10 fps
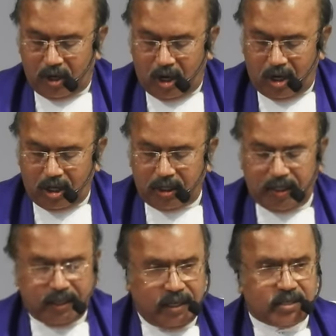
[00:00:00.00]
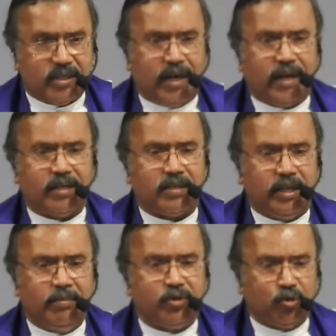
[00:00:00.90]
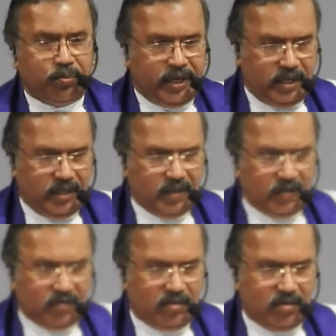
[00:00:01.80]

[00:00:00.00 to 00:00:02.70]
God desires him to be.